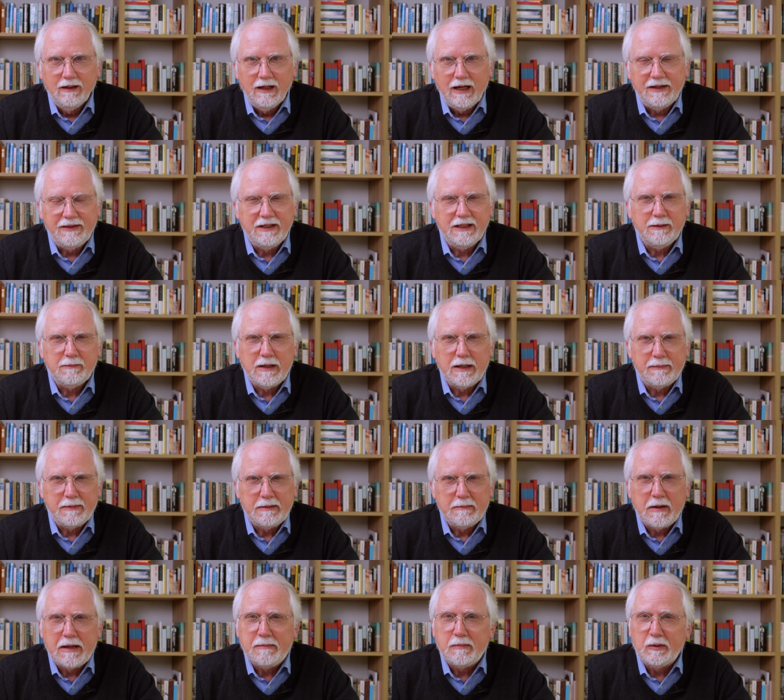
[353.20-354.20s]
I think it might be
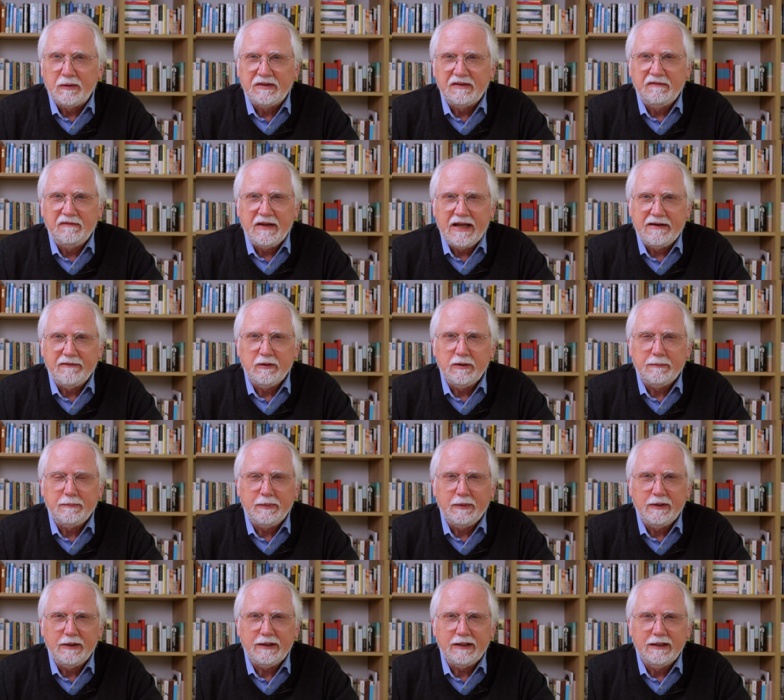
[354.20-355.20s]
my most favorite
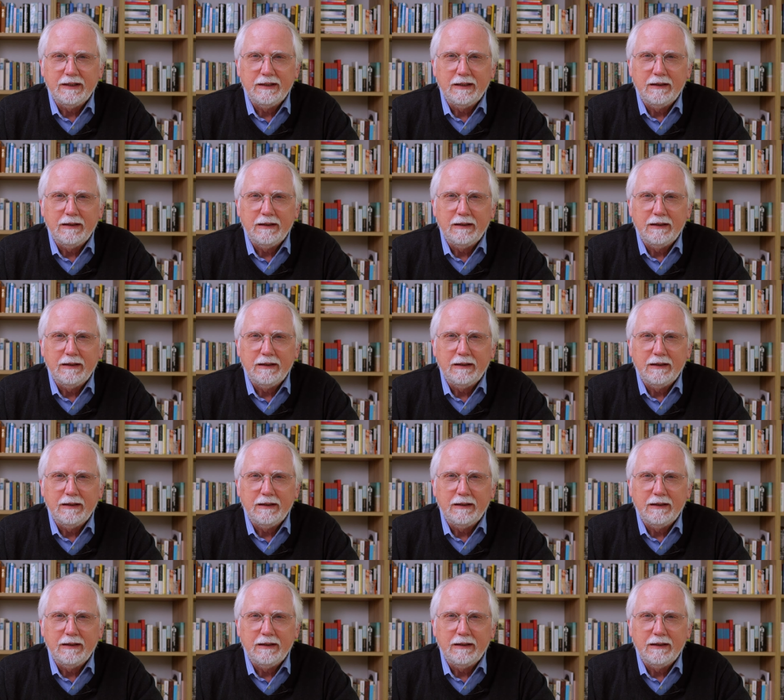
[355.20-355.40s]
book,